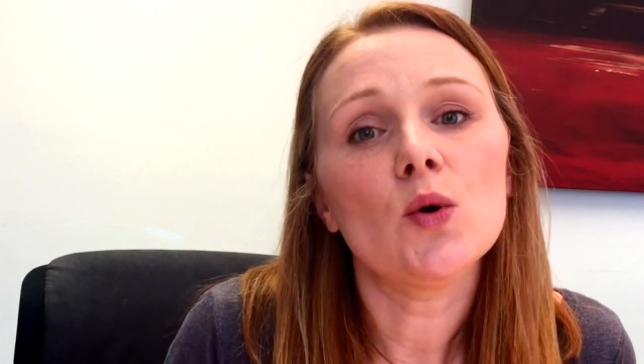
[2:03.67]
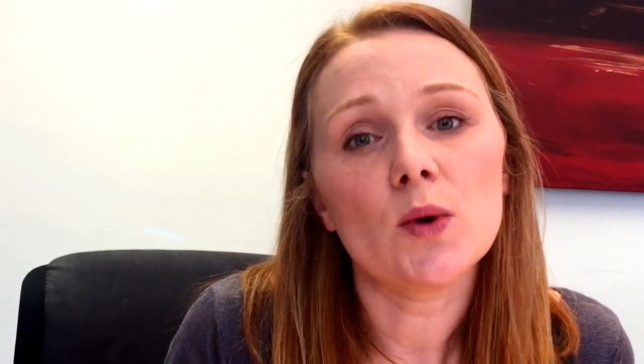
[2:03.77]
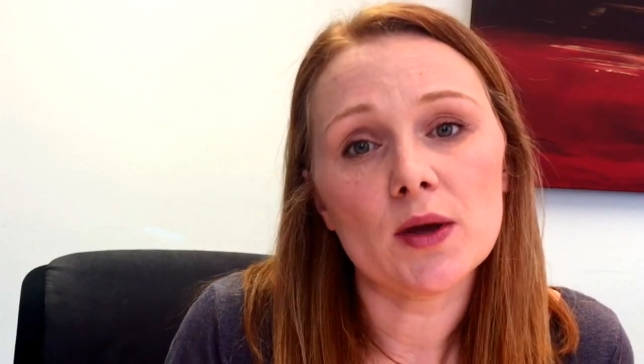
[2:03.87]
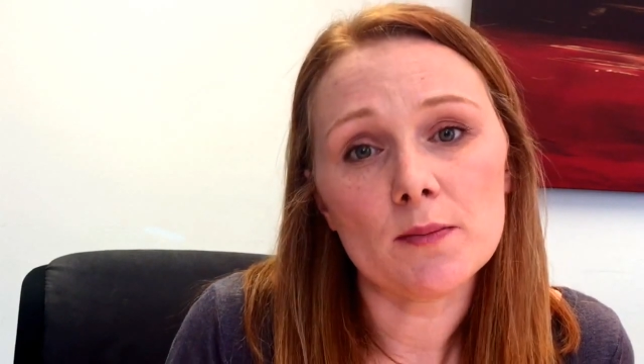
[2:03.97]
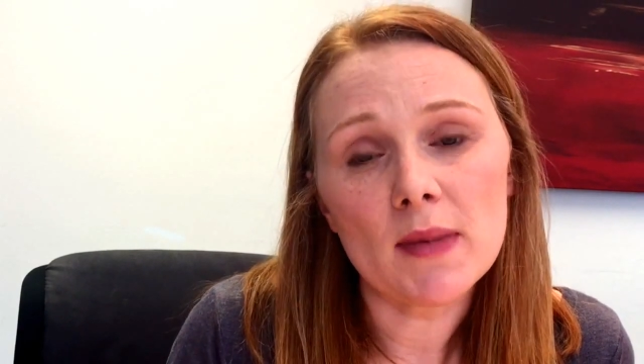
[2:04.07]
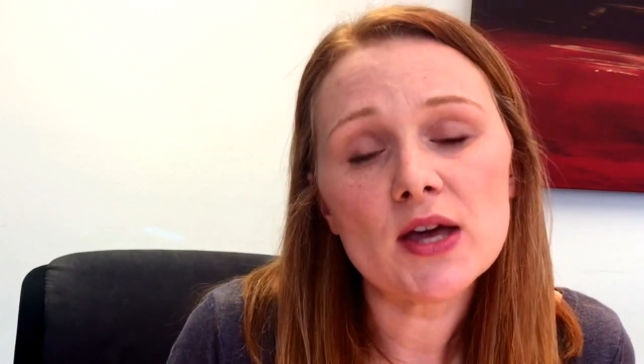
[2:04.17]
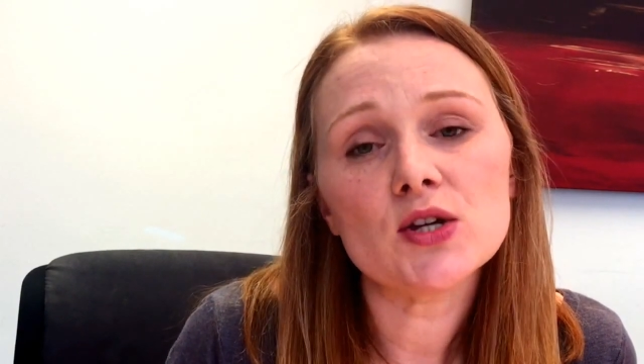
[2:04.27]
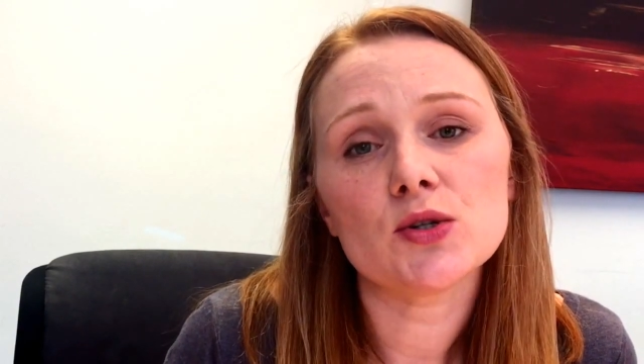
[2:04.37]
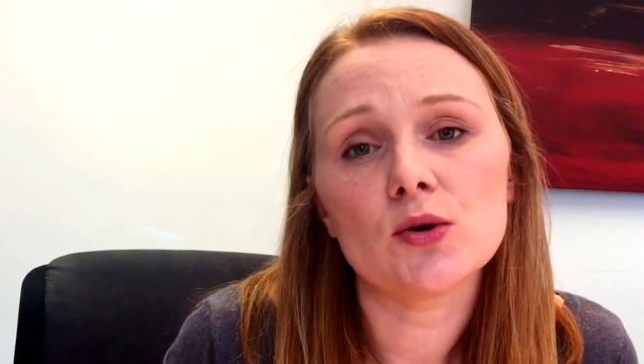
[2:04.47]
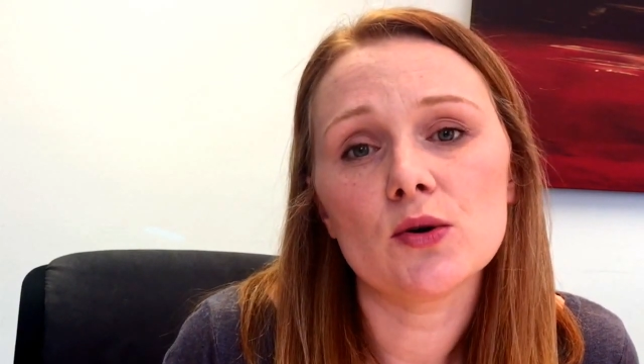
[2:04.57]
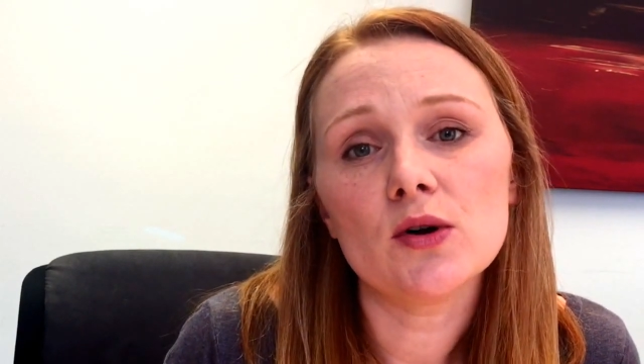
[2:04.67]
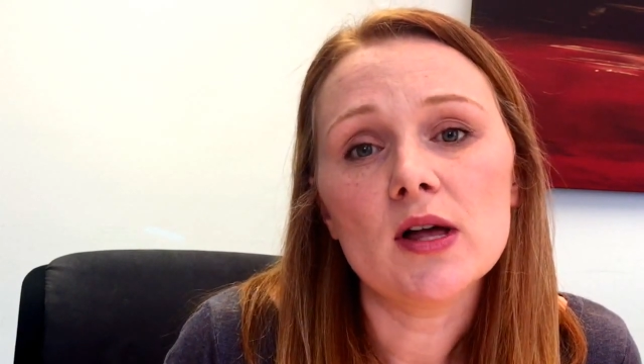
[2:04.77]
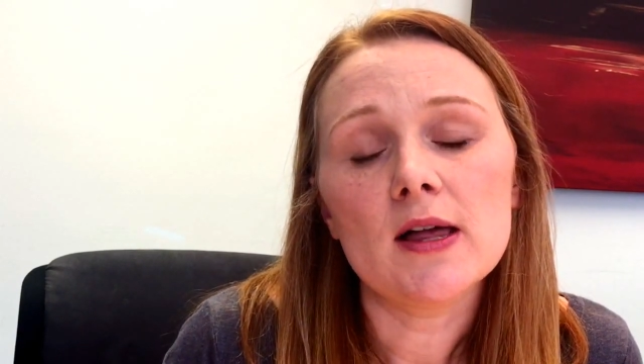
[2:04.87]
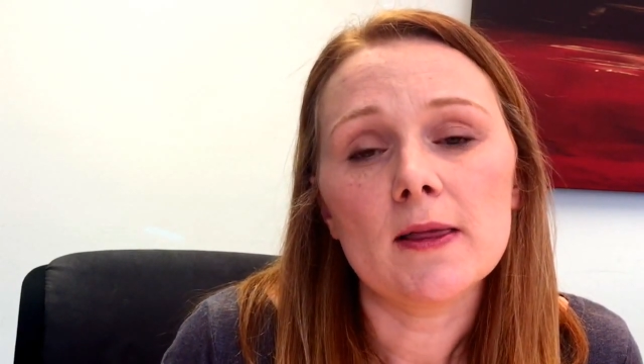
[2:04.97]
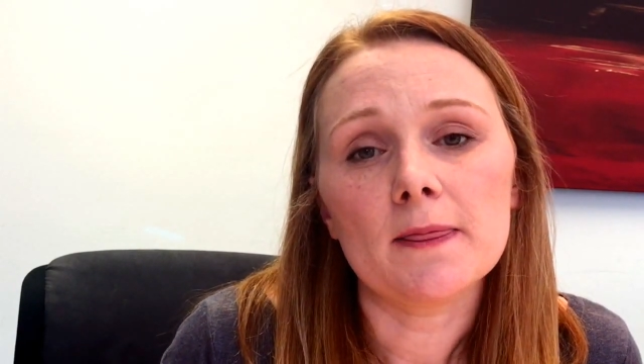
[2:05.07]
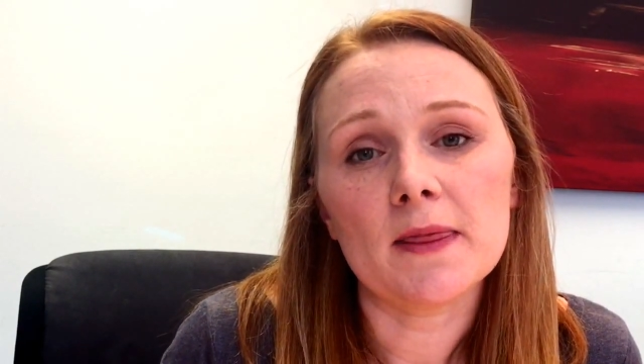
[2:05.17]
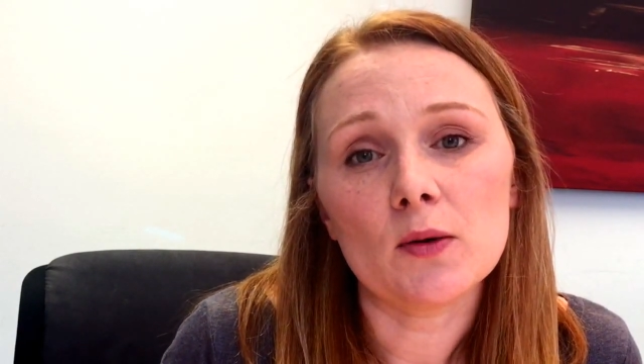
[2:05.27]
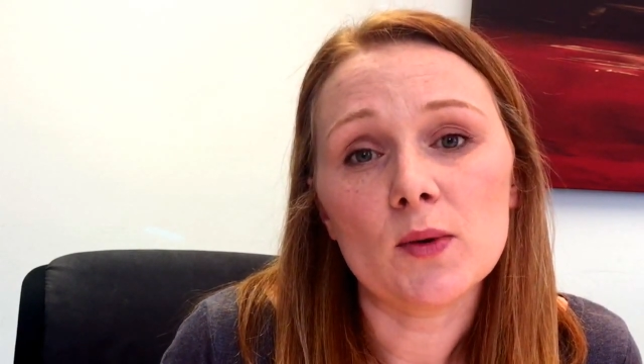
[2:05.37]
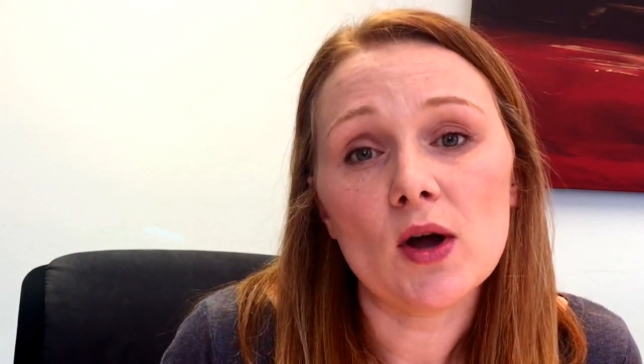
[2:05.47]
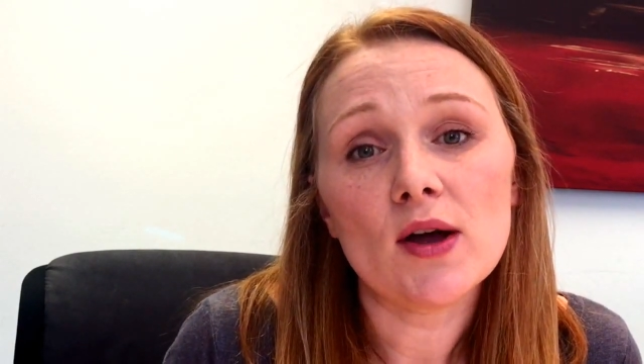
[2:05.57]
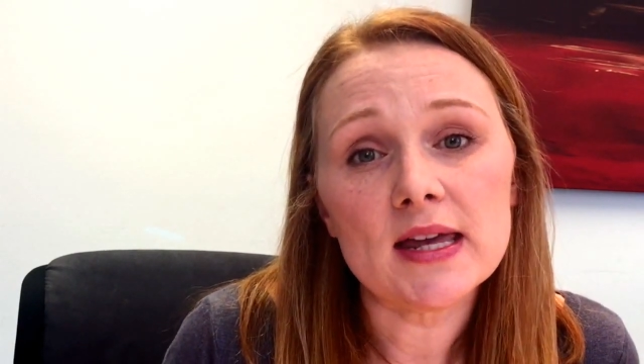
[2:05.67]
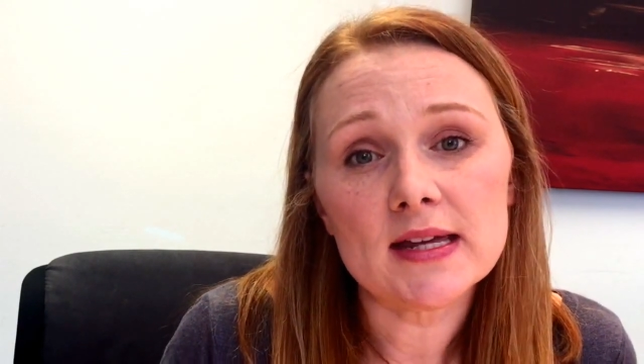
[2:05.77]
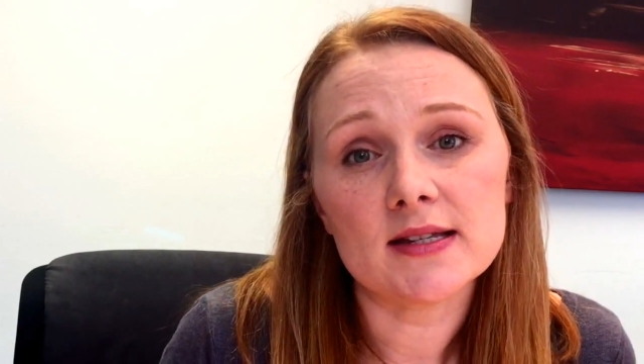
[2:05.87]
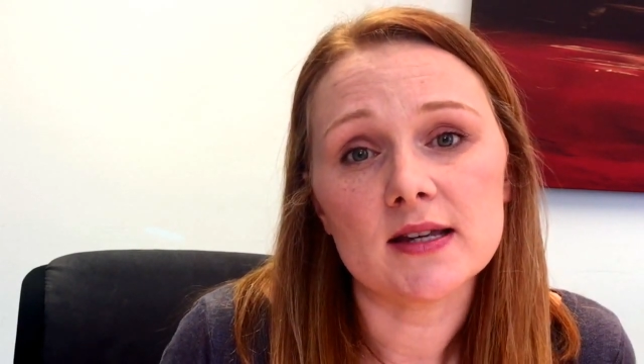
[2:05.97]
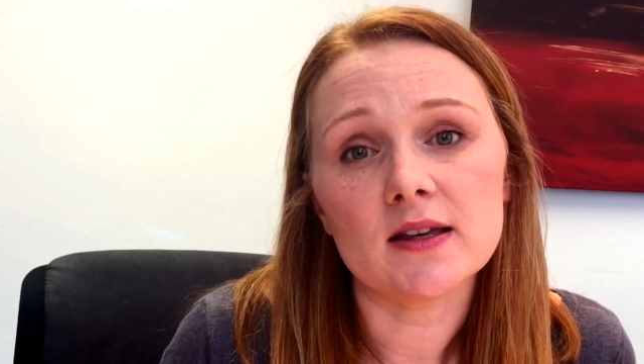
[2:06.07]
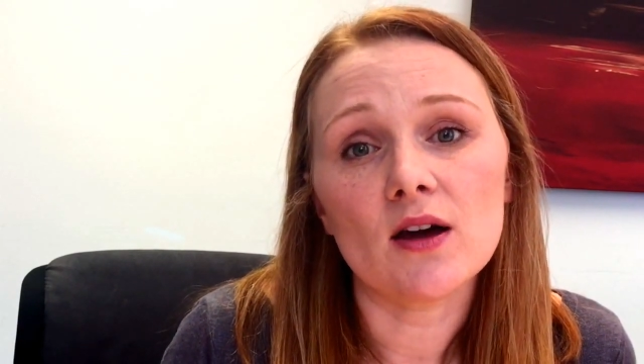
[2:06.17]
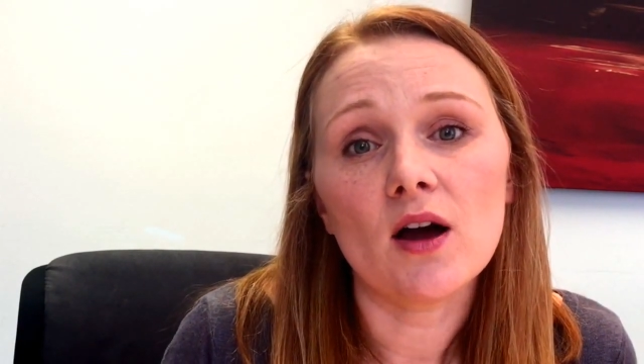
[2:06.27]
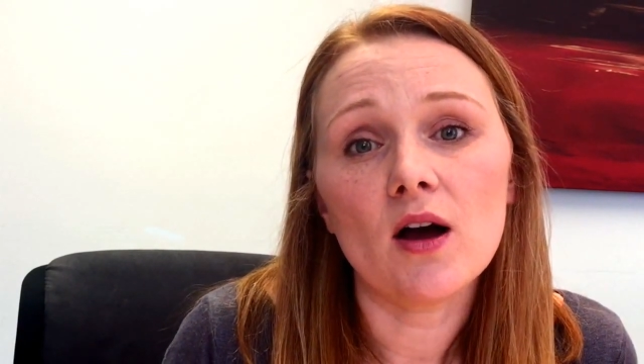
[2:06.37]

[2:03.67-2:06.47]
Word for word: We can make sure that we are eating